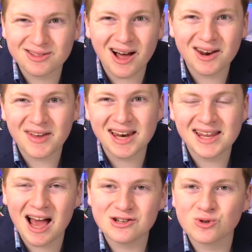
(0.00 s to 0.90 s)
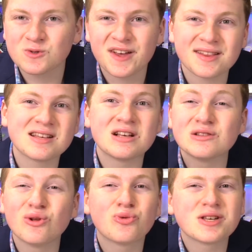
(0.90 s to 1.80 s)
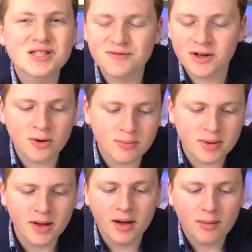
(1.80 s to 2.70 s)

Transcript: a lot of Indiana Jones fans, this is a Lucasfilm